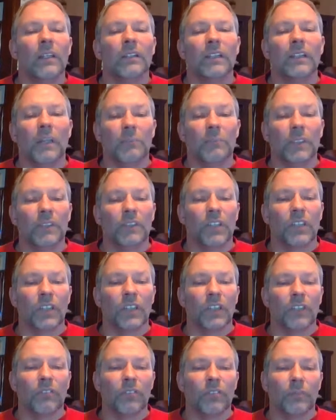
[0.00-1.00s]
Kim had
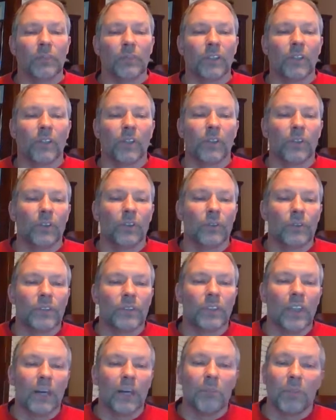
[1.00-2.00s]
turned from the girl whose
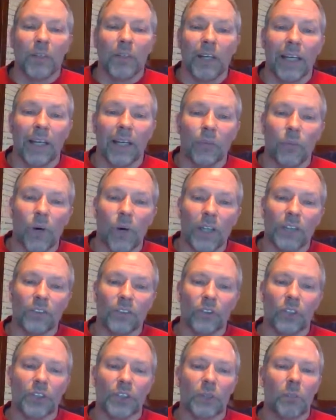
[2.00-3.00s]
number I had wanted
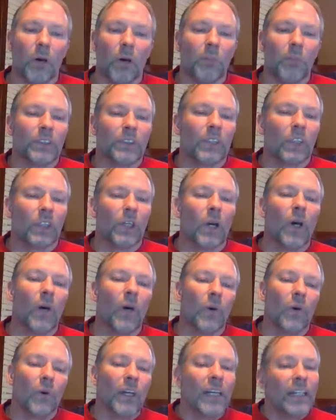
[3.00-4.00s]
just moments
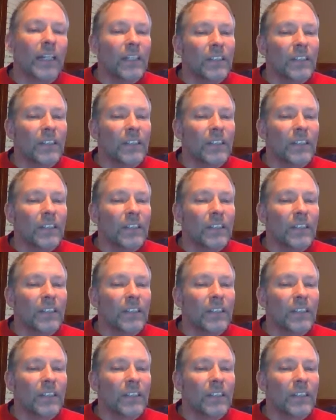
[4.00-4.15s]
ago